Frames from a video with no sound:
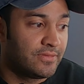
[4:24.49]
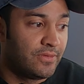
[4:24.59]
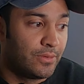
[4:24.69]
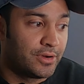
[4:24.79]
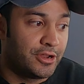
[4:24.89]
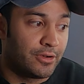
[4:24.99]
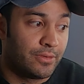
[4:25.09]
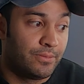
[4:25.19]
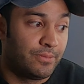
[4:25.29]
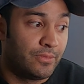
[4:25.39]
for
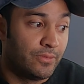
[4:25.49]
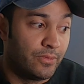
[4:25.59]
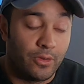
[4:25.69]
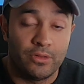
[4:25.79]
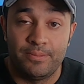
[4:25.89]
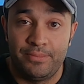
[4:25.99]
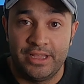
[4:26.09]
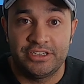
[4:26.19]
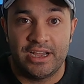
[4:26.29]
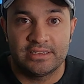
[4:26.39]
your roll and
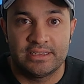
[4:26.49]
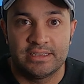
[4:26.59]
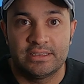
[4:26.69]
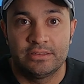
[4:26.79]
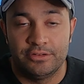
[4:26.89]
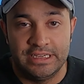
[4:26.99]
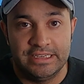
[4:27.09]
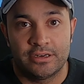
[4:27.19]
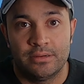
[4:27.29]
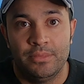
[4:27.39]
pitch axis, your D
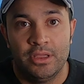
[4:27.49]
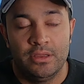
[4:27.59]
term,